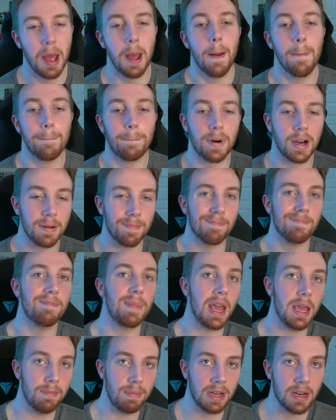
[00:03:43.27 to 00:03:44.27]
but
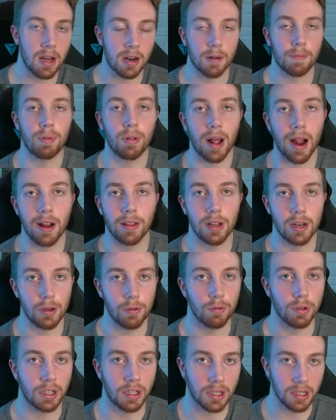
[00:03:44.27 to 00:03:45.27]
maybe not a player that you
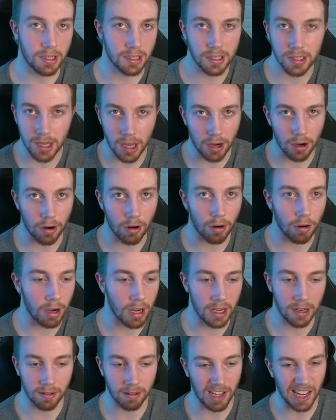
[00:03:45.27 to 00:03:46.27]
would consider
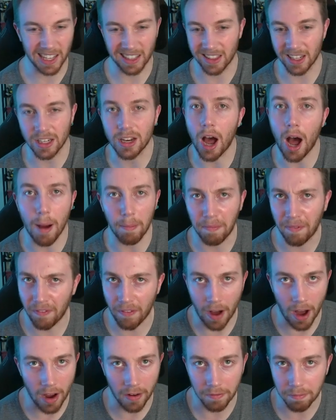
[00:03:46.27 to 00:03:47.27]
in like the top
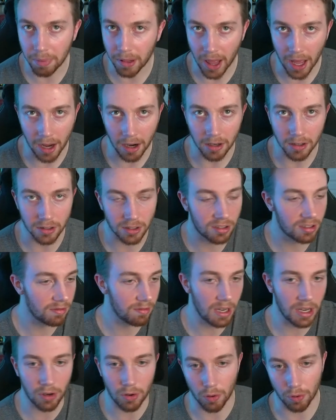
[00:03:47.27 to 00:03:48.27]
5 players
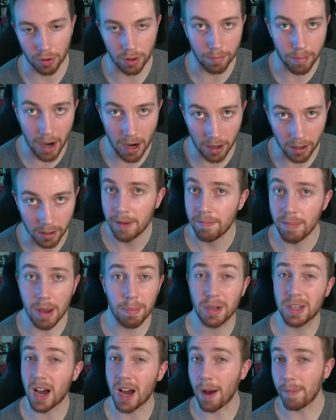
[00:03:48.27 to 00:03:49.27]
in North America. Maybe
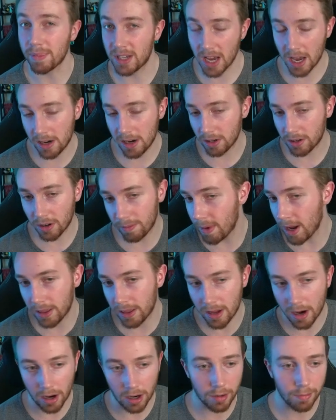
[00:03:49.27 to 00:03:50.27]
top 10, you could have made
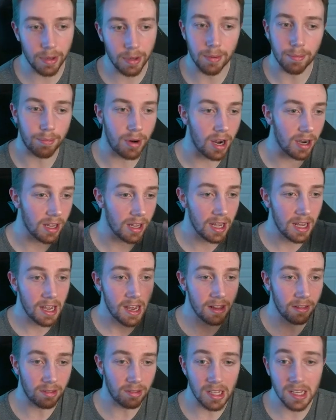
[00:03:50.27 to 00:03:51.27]
that argument, but
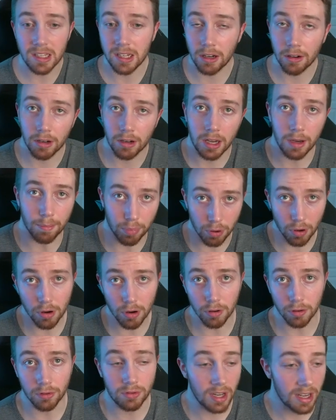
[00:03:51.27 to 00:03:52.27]
this year he
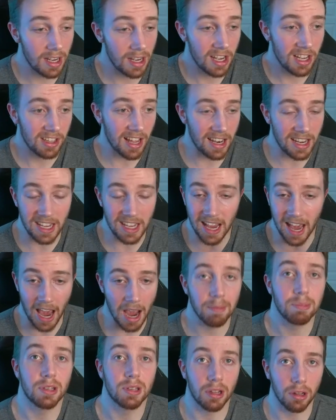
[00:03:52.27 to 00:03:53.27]
proved that he
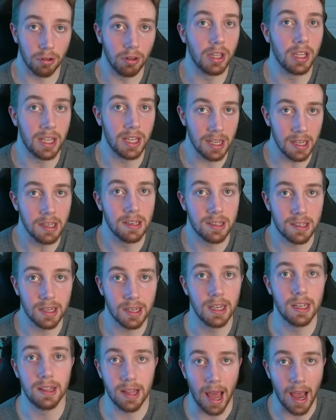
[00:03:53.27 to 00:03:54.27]
absolutely is
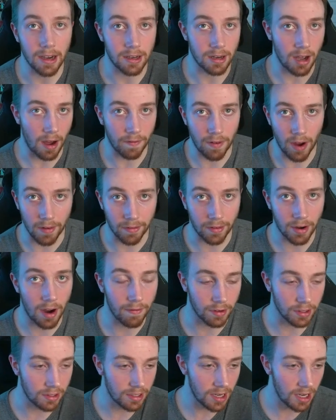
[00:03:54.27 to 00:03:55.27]
in that top 5
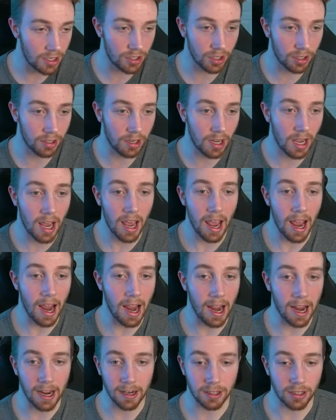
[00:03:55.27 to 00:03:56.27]
conversation,
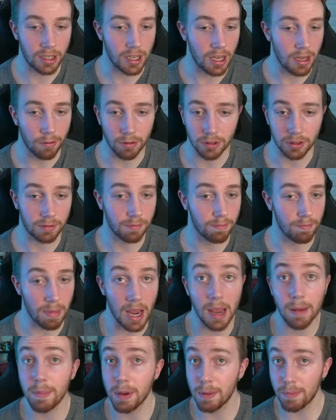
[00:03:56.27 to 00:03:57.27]
and he was
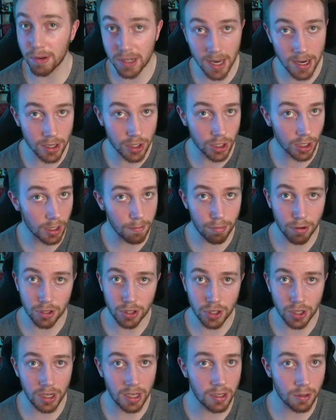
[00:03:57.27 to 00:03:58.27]
maybe potentially
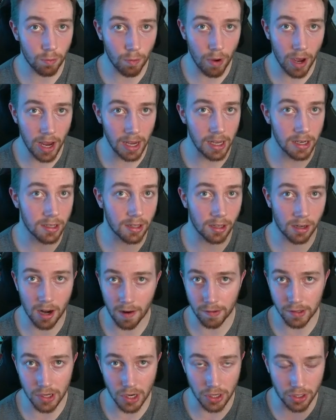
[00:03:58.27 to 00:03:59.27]
pushing his way into the
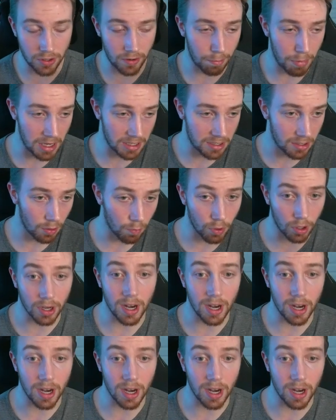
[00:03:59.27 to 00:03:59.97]
conversation of best in the world.